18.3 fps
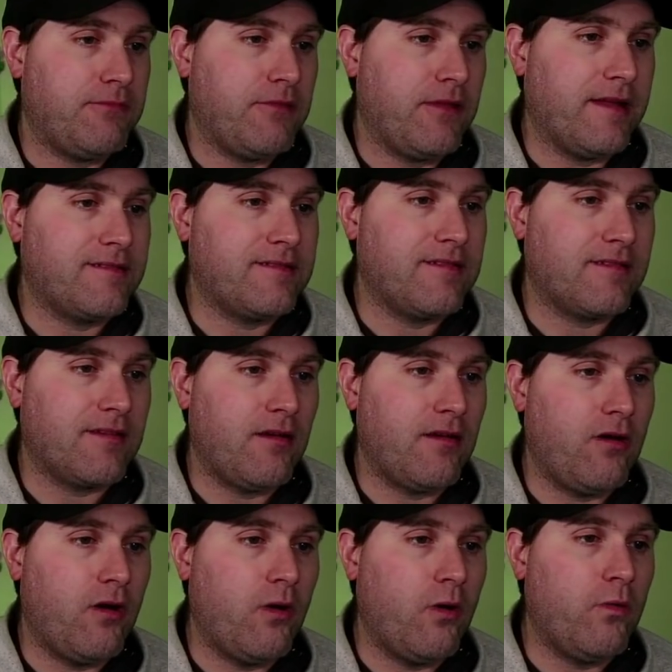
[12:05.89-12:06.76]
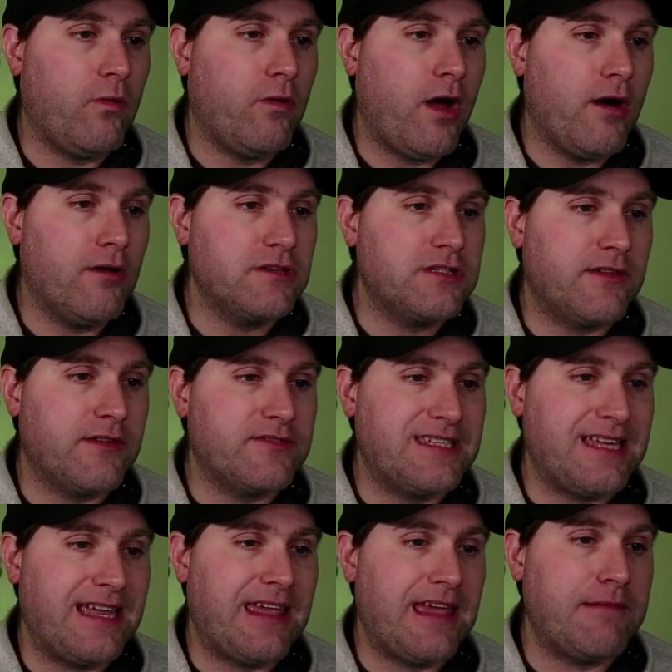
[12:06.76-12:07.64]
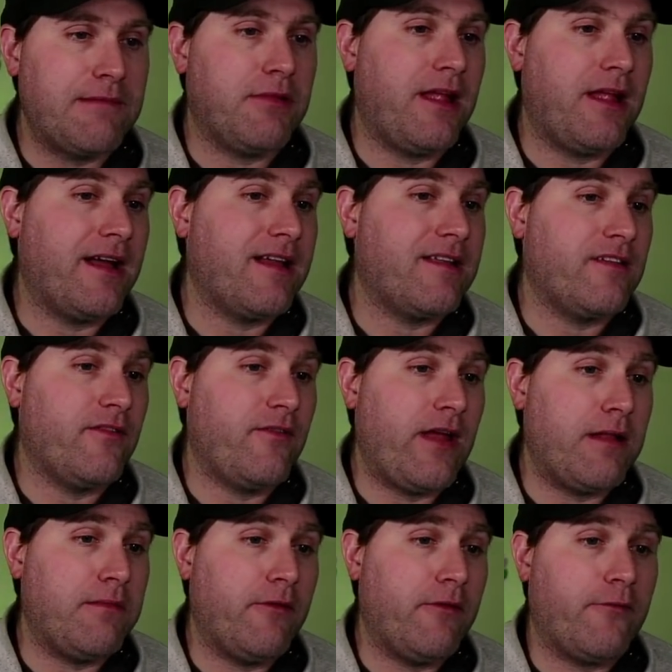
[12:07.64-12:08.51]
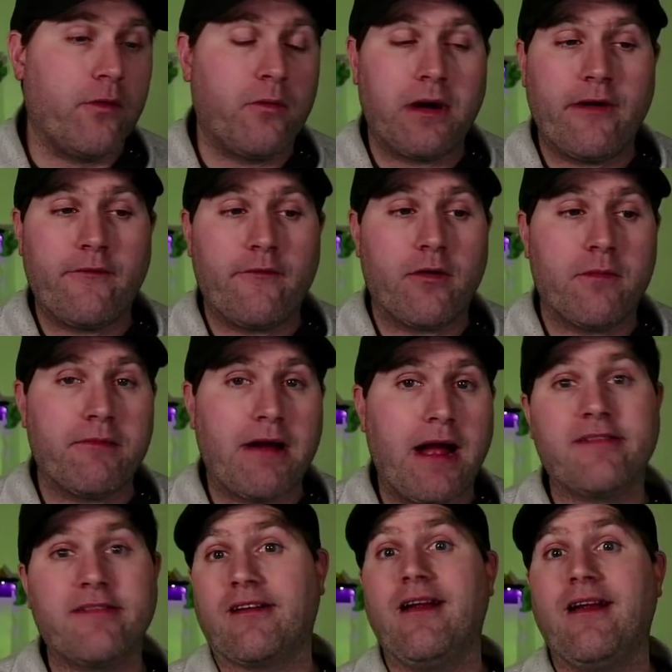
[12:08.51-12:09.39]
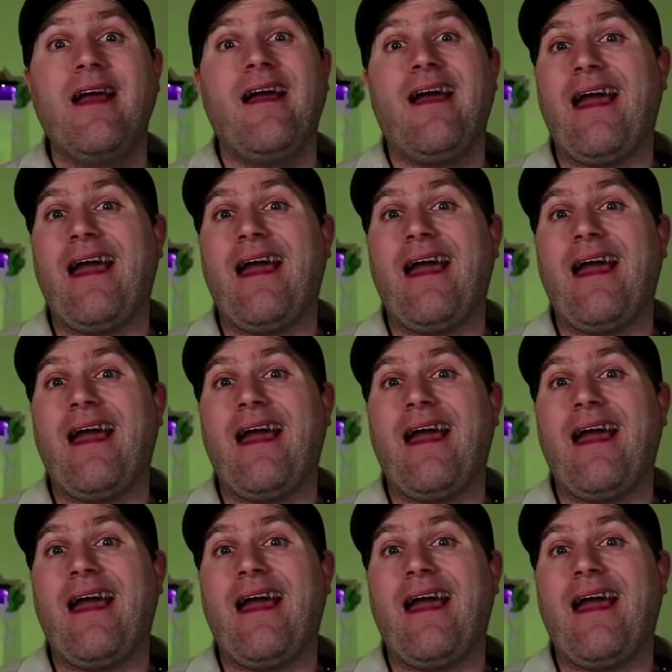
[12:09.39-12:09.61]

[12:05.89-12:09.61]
Plus, there's a whole host of syncing plugins available for whatever browser.